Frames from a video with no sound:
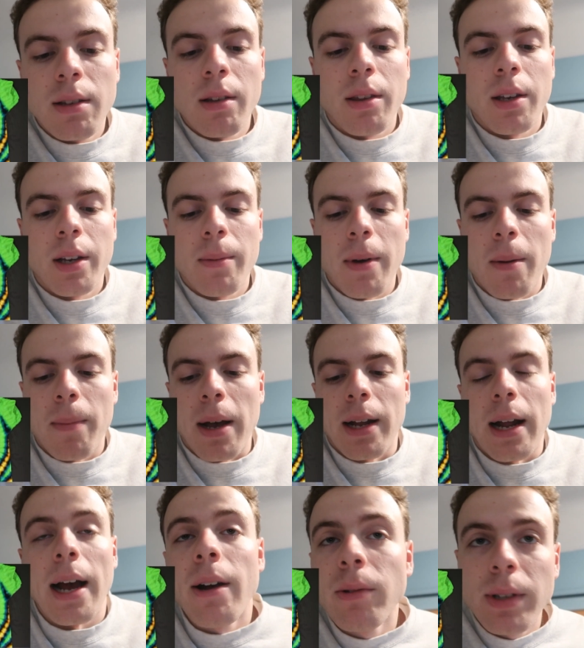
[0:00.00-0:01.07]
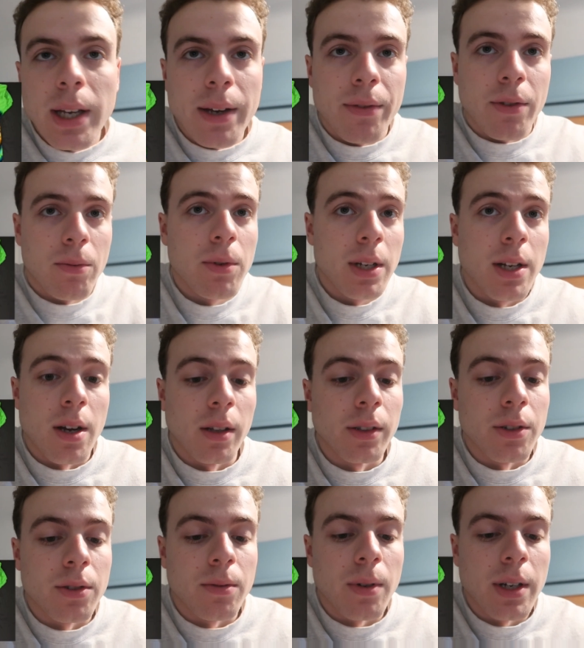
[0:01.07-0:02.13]
is the thing about mine. I only have 3
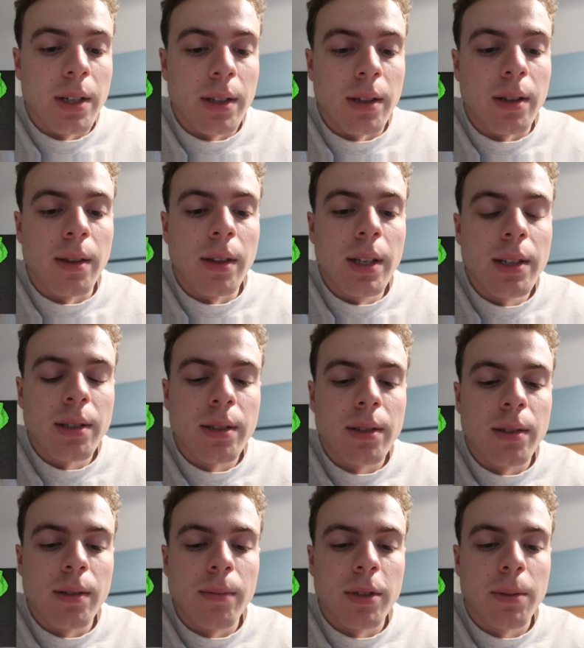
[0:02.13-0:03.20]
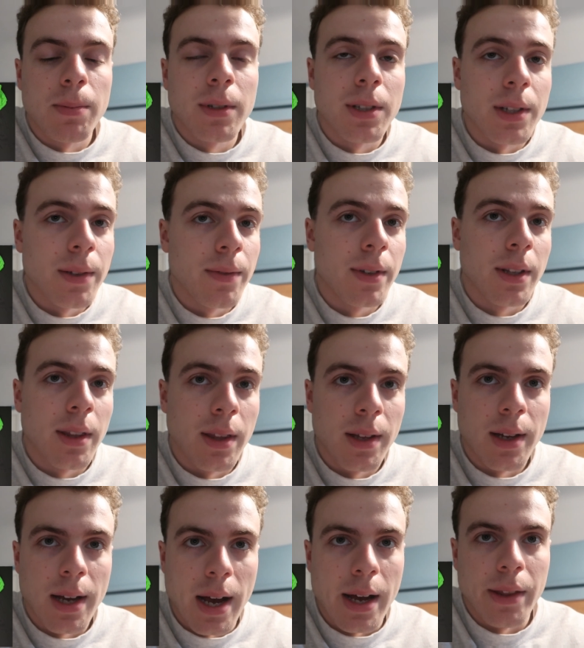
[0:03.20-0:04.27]
colors, right? This specific
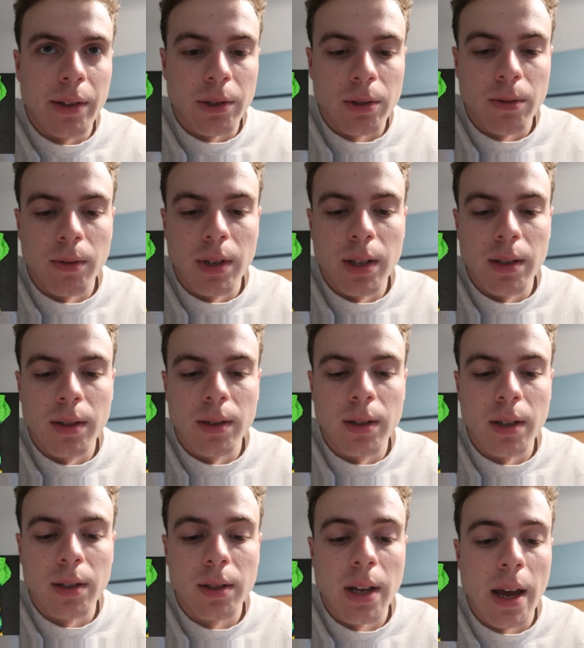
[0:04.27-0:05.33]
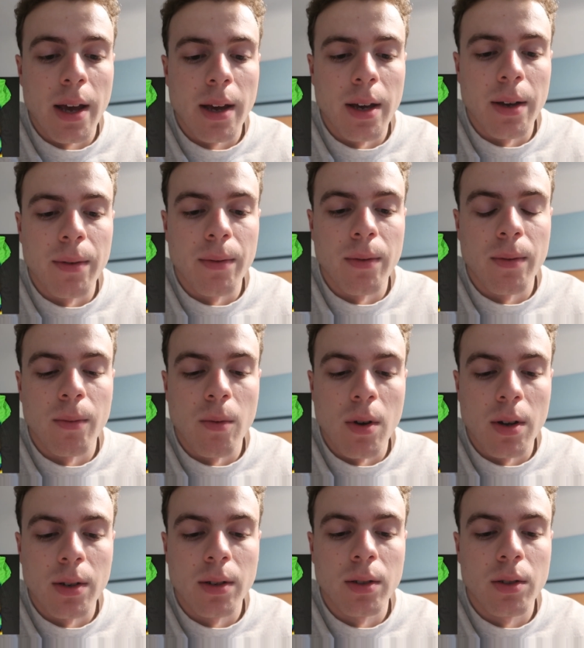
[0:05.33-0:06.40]
thing on the screen does have
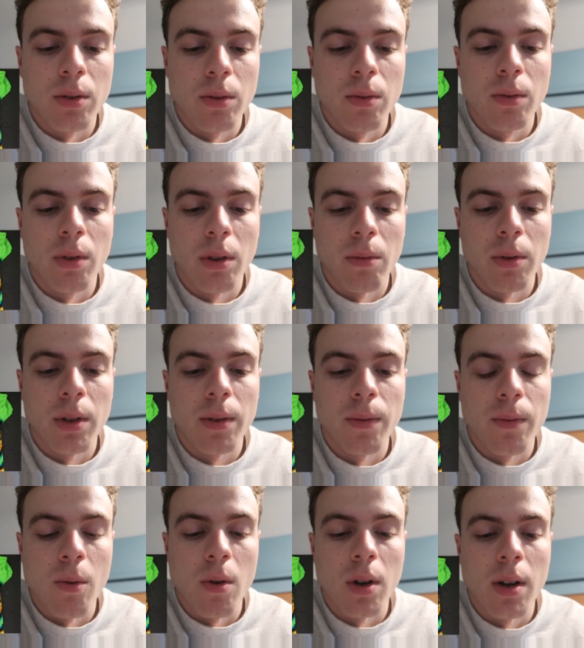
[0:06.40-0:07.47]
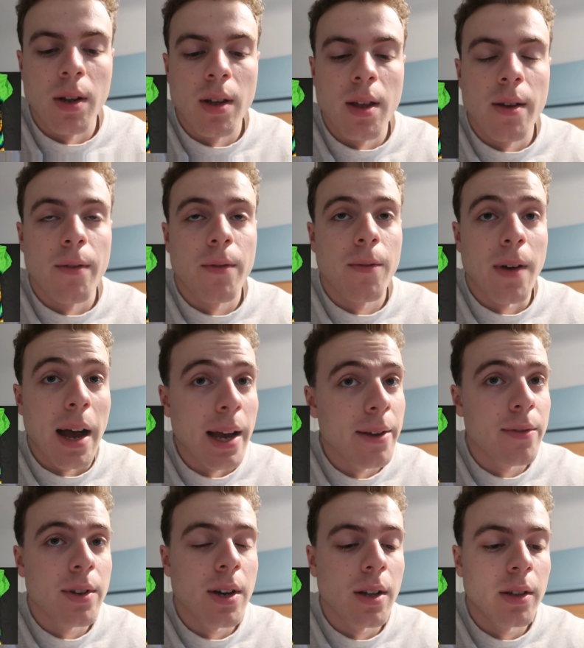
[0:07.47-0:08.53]
1, 2, 3, 4,
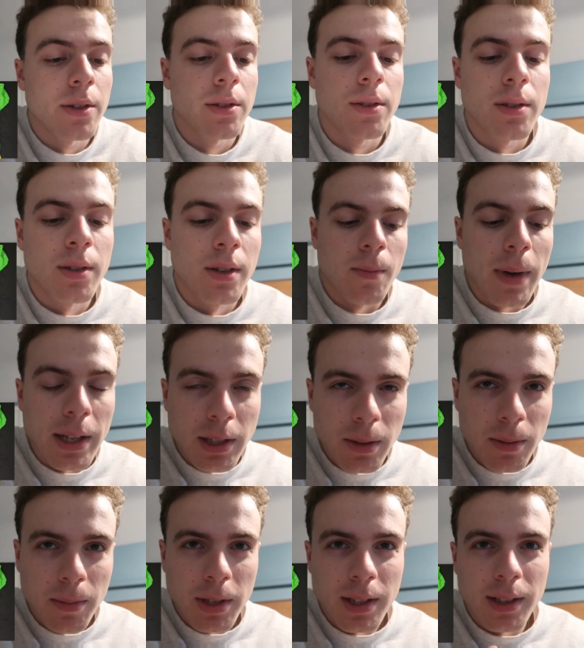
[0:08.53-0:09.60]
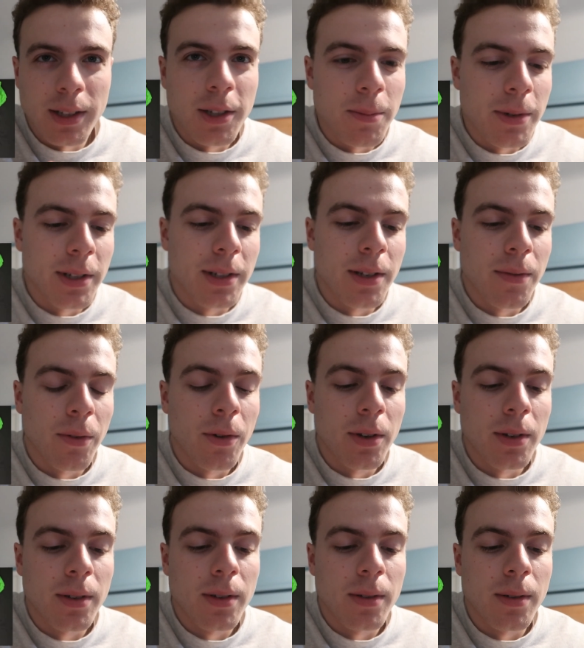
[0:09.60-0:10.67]
5 colors. So mine's gonna be a little bit
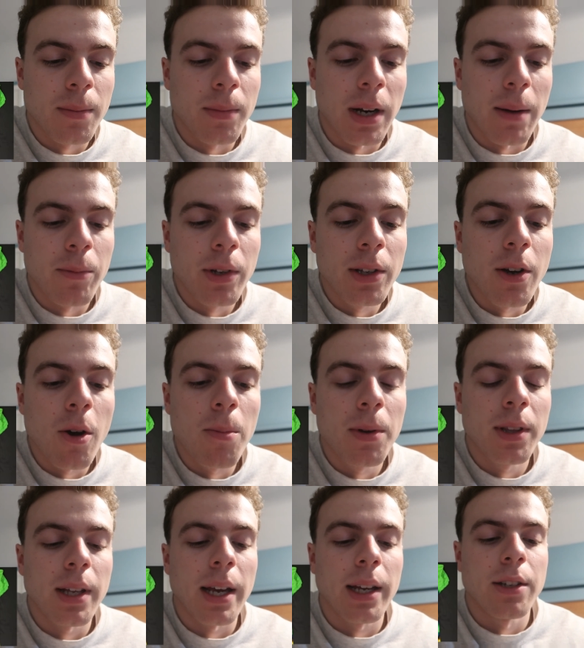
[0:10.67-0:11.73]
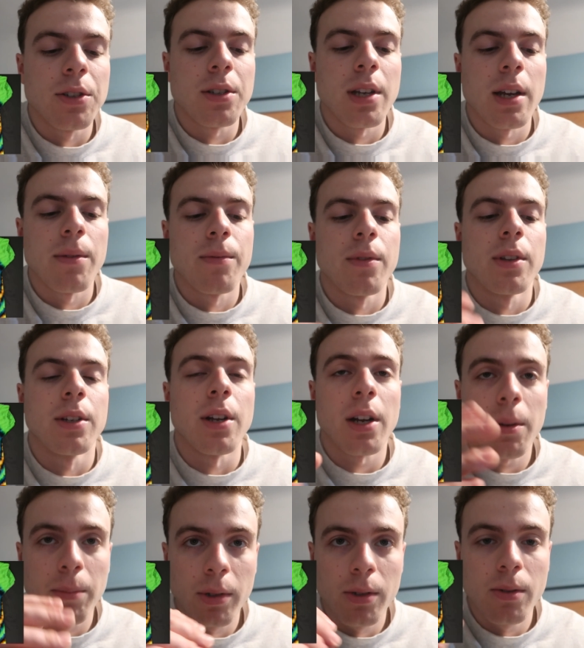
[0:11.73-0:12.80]
different, but I'm really hoping that I can just have the
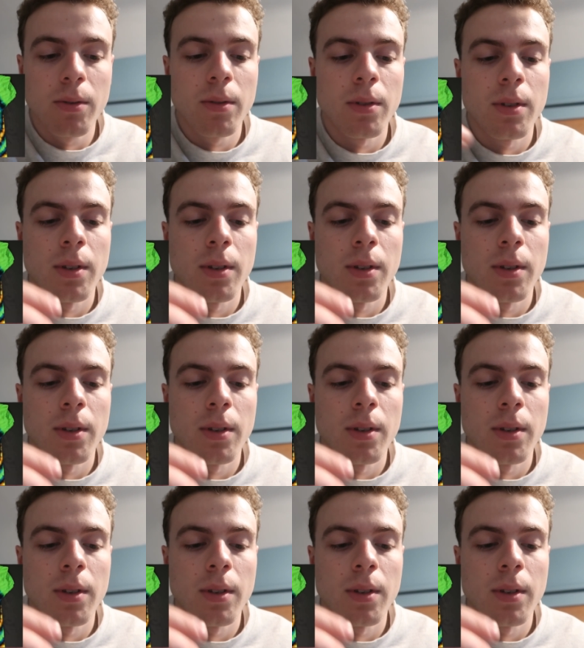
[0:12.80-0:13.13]
dark blue